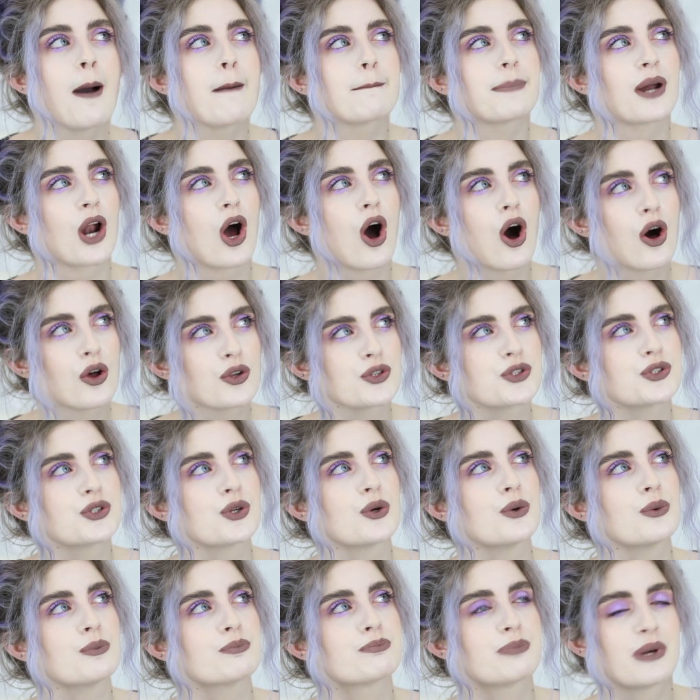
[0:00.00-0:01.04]
but
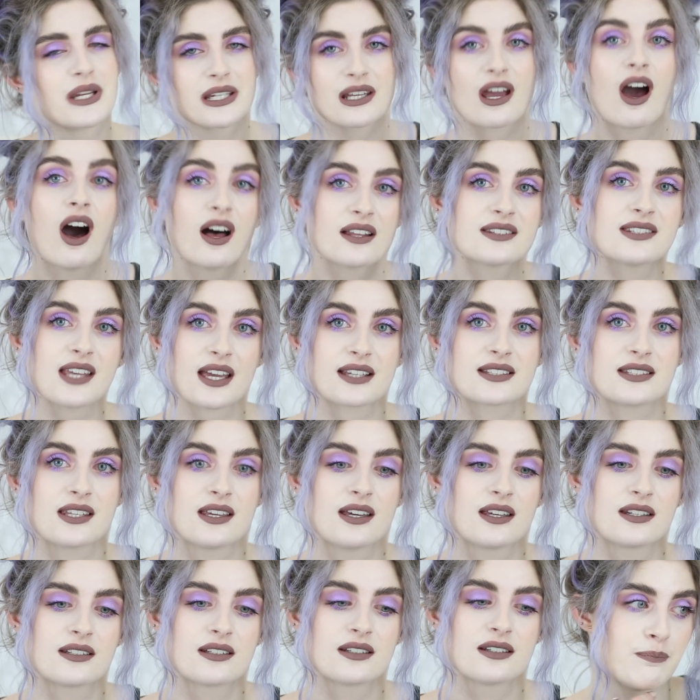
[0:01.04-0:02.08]
also been
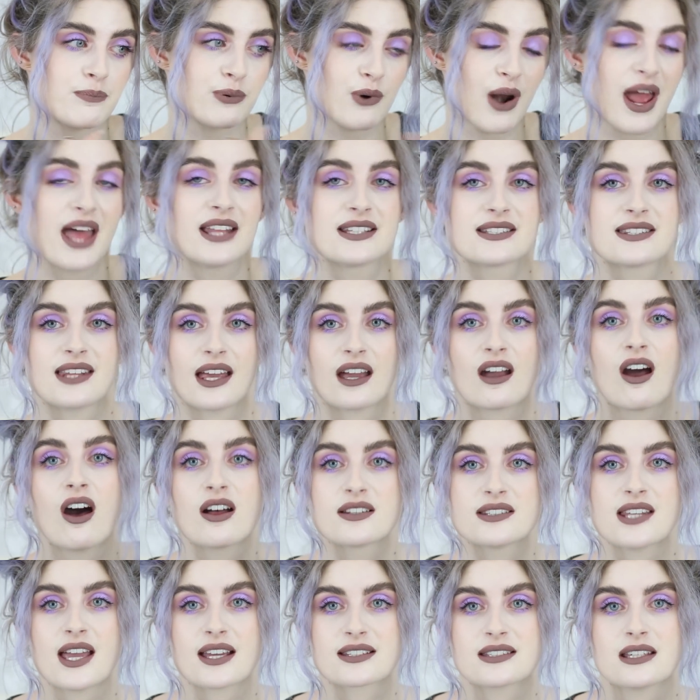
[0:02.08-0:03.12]
contacted, brands that
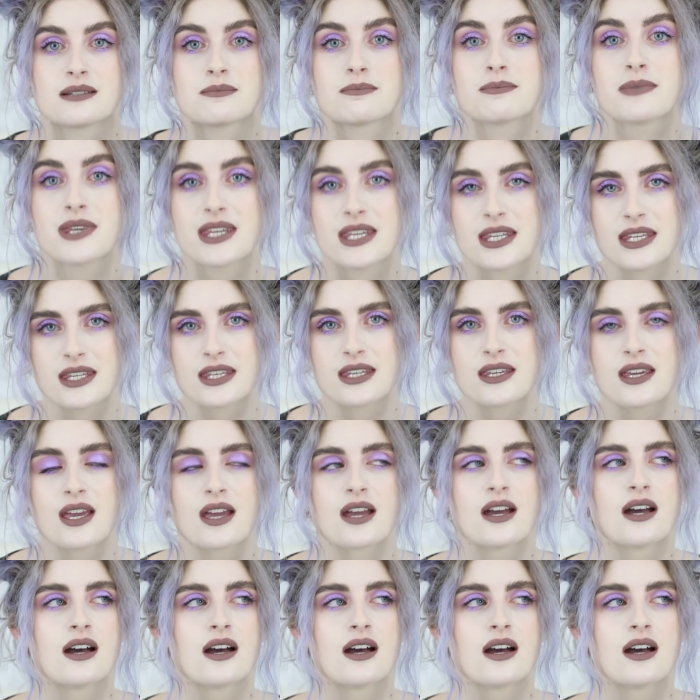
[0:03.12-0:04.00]
contacted me.